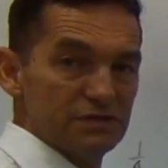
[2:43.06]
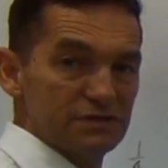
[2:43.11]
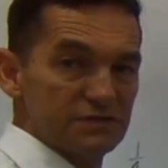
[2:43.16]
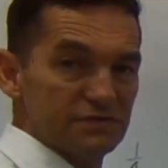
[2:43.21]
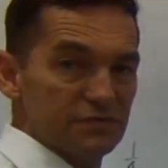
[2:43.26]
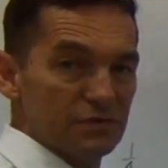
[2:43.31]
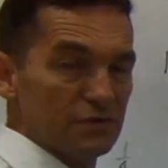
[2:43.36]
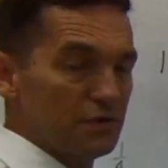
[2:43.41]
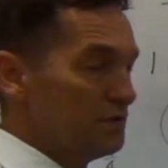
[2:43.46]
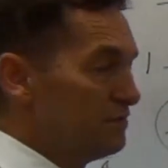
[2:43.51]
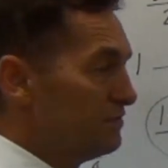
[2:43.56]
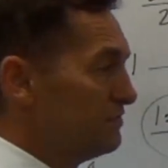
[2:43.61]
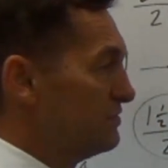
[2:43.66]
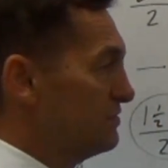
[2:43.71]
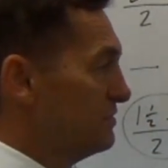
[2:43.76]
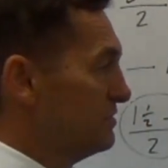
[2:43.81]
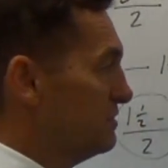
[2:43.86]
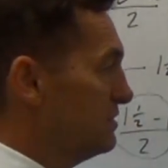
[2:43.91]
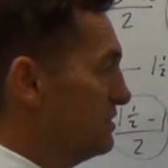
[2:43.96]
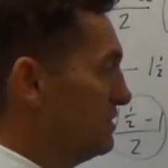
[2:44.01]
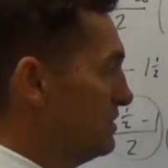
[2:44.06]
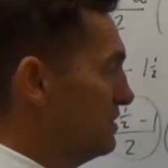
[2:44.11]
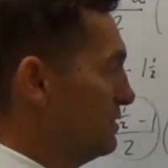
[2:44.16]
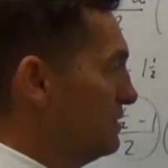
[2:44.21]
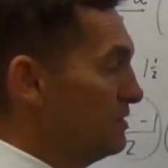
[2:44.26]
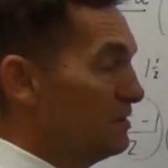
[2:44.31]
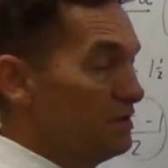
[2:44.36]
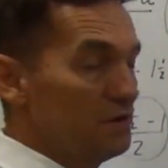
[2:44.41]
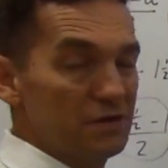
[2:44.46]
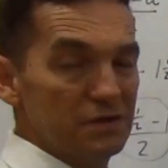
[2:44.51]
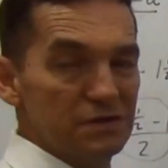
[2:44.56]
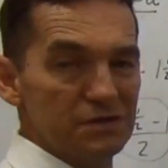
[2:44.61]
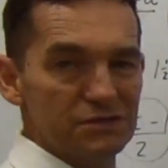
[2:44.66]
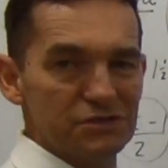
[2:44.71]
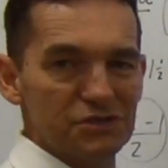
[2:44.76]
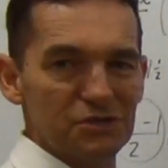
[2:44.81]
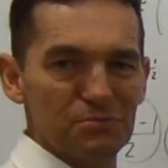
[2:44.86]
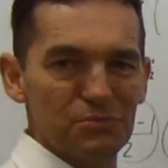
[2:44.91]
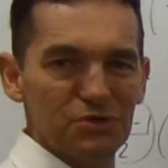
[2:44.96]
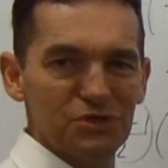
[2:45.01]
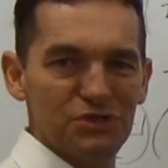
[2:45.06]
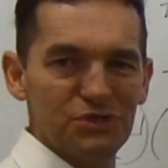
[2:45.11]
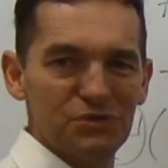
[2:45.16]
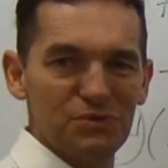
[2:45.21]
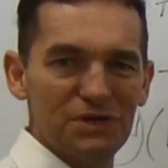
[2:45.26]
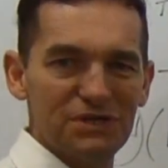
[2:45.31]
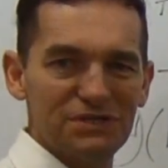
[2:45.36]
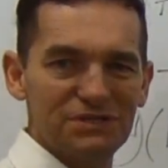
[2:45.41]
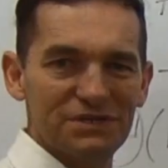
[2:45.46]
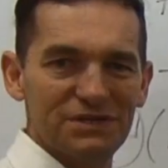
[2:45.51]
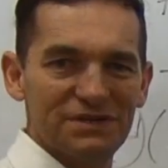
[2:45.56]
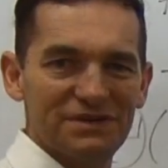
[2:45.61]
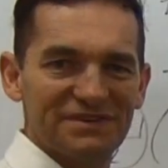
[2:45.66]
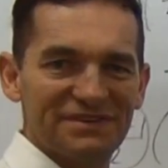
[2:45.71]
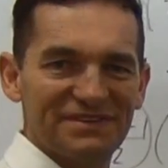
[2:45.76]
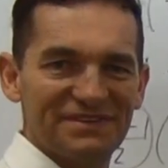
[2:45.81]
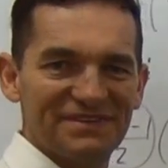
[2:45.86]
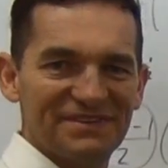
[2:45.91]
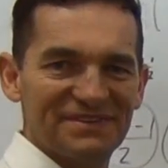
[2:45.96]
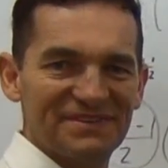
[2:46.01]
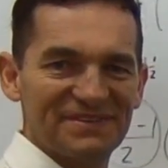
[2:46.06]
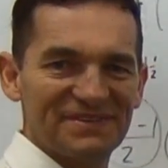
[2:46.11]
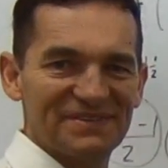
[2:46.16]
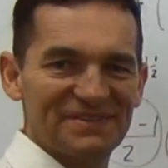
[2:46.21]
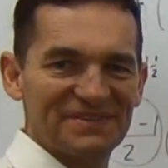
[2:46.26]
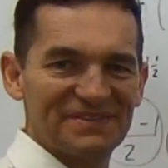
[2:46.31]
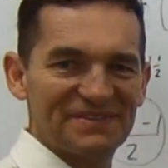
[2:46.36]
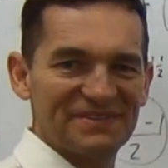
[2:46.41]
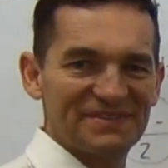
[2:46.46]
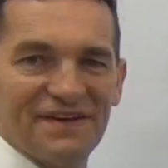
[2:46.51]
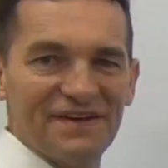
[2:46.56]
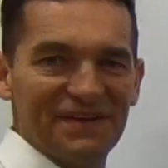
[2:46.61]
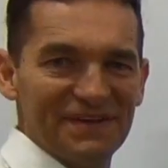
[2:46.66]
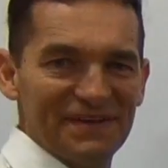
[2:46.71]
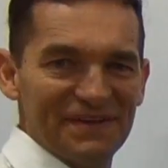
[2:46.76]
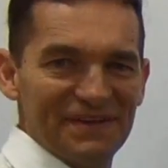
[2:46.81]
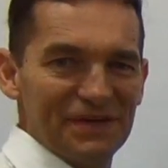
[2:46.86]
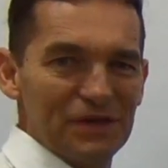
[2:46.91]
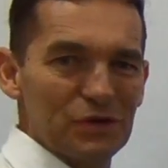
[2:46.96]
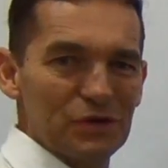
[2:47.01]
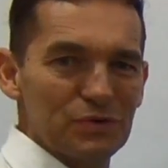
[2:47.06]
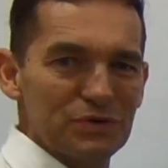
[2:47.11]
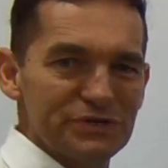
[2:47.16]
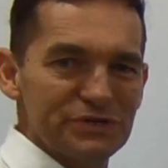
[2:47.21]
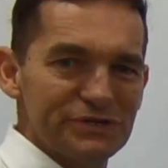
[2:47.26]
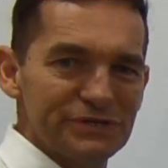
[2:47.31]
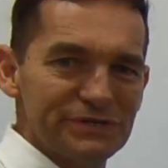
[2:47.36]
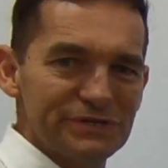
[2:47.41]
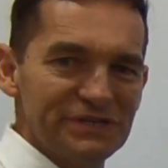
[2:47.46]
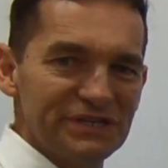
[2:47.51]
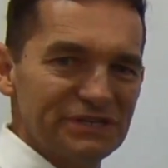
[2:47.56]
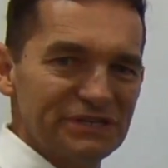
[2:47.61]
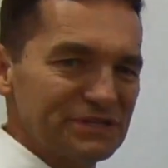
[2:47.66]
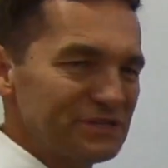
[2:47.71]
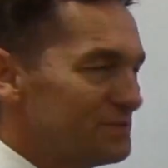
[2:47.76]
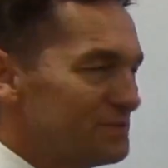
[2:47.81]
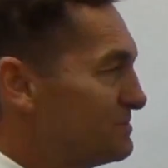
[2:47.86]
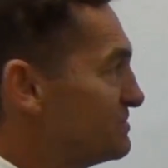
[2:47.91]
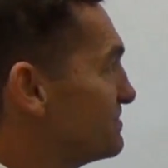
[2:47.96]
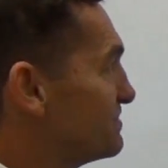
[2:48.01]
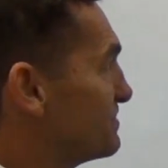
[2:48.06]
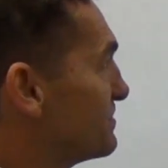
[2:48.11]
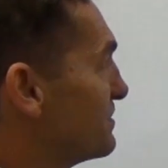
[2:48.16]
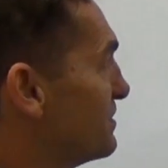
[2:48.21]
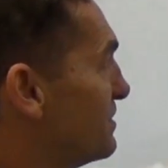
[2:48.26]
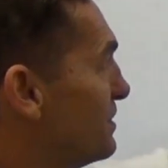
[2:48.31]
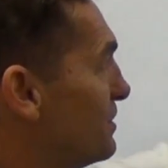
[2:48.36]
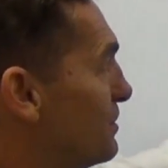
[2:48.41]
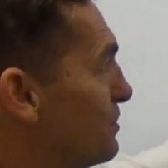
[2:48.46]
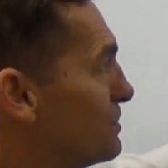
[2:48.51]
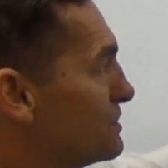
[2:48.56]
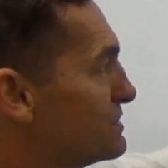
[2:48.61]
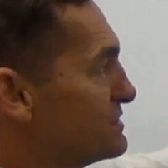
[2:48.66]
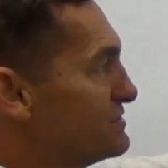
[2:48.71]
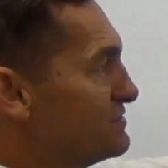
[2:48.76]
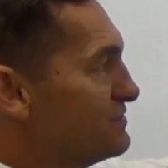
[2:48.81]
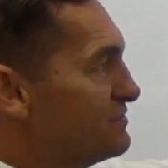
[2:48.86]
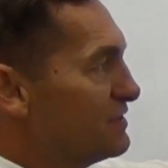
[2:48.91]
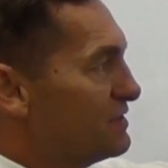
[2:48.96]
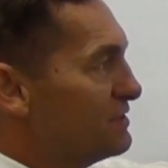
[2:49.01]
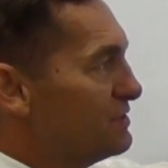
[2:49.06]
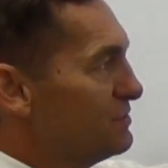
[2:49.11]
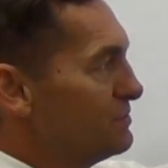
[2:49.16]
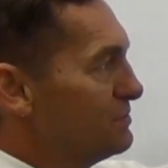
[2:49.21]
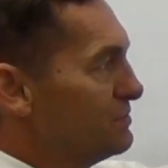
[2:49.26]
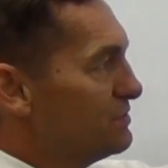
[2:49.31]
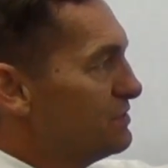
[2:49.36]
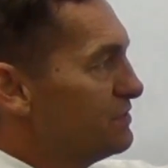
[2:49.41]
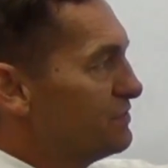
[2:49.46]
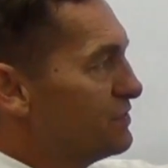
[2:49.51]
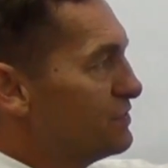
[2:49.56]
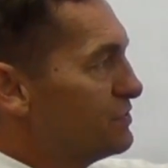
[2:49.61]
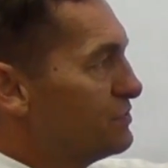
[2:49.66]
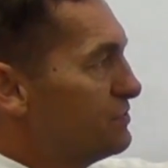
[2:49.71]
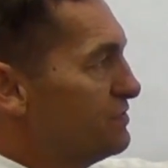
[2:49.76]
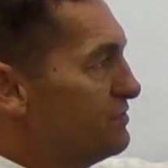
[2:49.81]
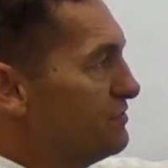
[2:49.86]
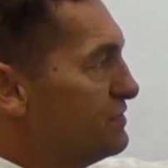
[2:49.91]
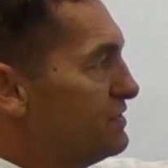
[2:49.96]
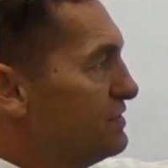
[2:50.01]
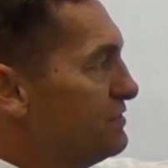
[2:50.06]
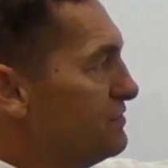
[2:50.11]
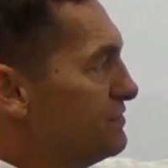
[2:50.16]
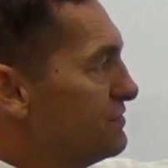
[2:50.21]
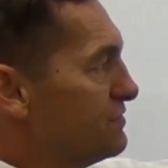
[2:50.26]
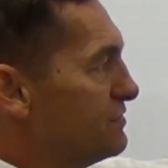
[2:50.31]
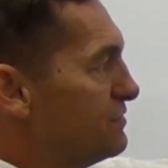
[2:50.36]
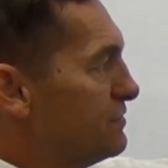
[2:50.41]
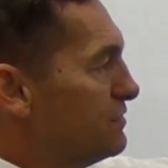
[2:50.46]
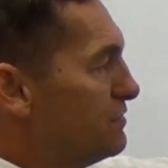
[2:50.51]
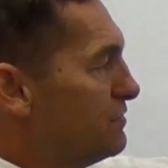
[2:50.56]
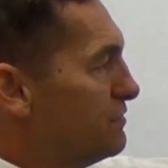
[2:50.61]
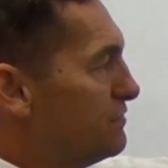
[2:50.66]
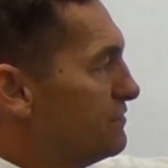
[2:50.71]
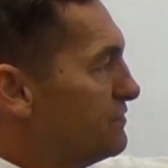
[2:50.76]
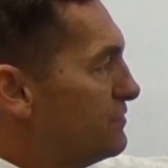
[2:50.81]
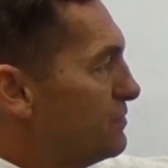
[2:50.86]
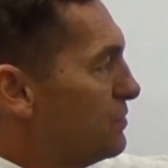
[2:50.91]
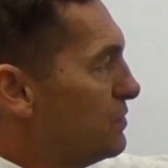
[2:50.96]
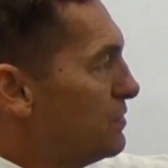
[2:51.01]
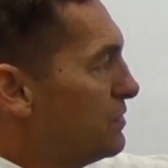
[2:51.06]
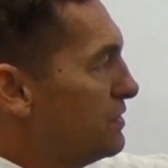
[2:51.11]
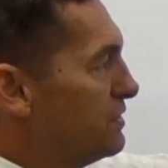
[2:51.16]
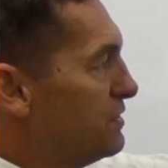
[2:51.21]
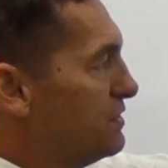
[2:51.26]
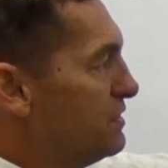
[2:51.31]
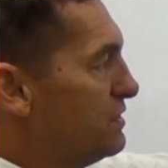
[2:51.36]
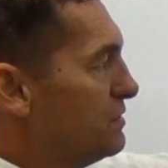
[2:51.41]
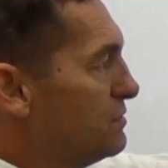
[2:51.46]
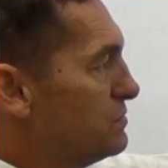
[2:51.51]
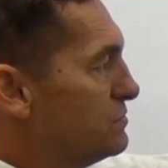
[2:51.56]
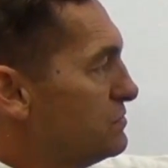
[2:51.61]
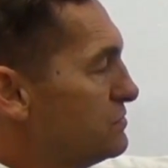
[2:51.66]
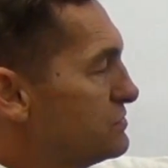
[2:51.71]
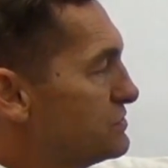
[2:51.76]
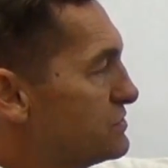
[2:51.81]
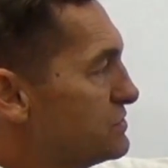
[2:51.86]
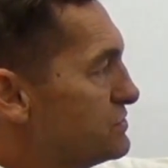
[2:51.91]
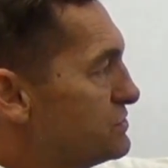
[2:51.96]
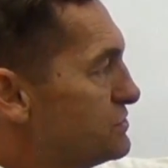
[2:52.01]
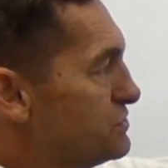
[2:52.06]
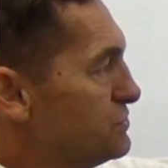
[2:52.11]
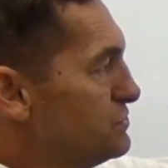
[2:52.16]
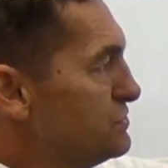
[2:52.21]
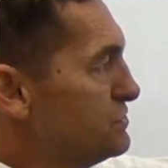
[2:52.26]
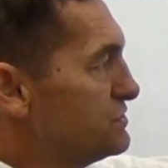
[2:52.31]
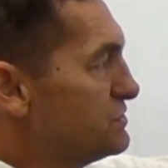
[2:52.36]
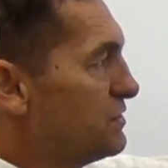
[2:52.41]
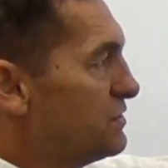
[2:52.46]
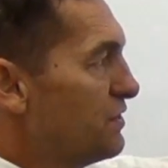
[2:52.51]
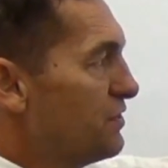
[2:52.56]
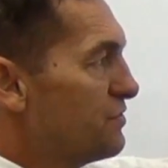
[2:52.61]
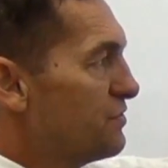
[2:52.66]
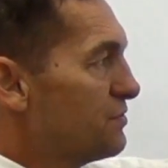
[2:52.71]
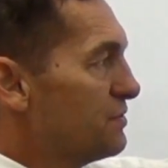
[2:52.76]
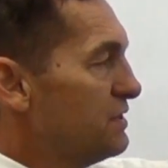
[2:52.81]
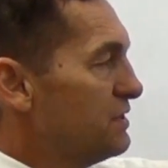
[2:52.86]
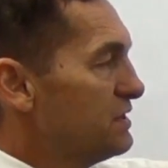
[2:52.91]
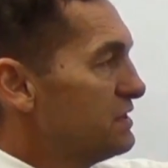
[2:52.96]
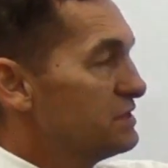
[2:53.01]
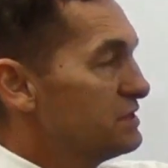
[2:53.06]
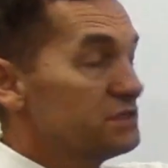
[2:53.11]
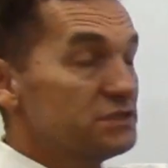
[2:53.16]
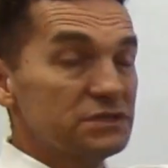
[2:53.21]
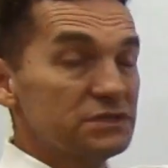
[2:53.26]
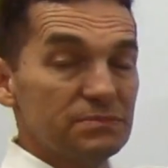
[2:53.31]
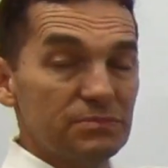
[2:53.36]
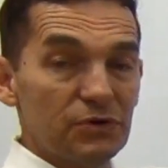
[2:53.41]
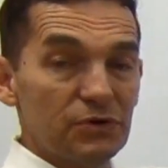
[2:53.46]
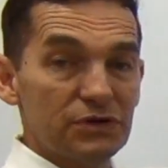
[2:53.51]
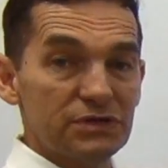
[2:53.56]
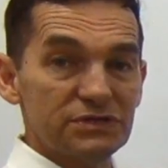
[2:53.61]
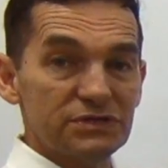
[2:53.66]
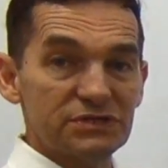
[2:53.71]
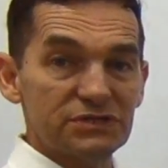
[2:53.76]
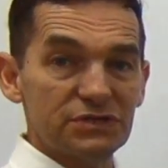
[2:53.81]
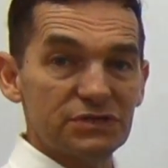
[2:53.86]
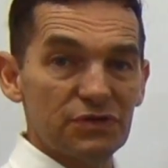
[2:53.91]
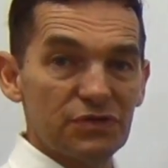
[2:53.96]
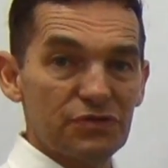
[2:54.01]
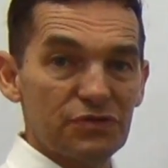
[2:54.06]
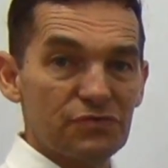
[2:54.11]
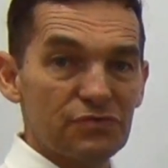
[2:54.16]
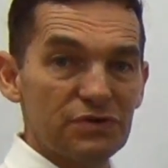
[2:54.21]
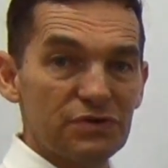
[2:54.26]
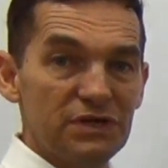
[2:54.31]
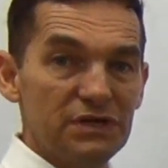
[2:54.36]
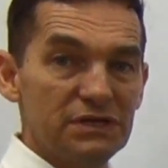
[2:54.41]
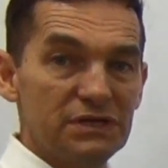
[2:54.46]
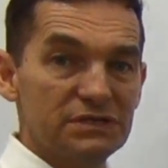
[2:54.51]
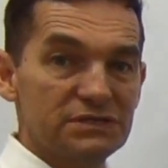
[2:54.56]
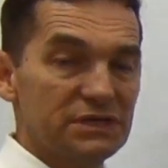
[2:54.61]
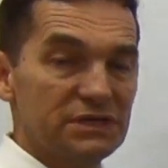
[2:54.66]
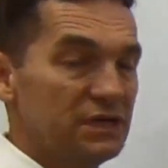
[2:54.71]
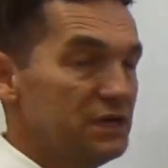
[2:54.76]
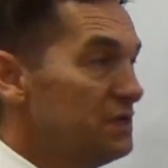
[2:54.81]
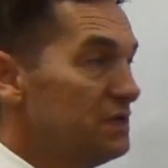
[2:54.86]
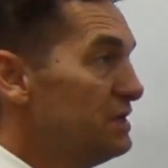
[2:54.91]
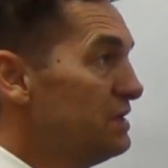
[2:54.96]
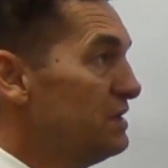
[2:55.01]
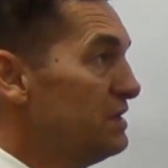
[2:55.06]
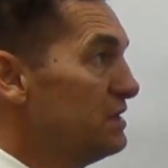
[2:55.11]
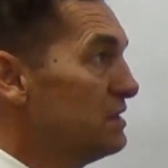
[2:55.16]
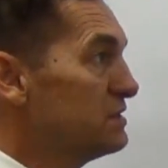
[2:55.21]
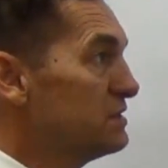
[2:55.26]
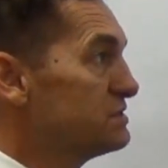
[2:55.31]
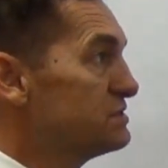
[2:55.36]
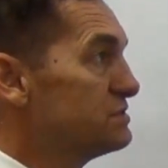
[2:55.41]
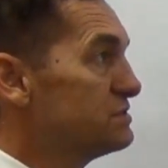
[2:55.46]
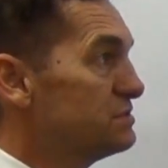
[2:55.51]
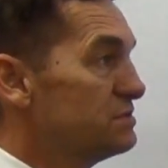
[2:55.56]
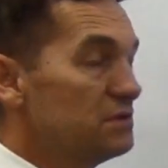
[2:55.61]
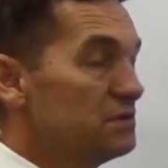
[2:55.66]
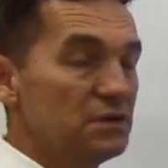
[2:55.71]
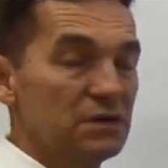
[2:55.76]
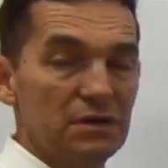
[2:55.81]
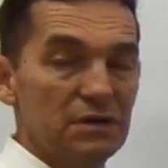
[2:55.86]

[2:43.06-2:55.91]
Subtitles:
is 5. So b is your answer. Question 6. What is the value of the derivative of y equals 2 sine 3x minus 3 tan x?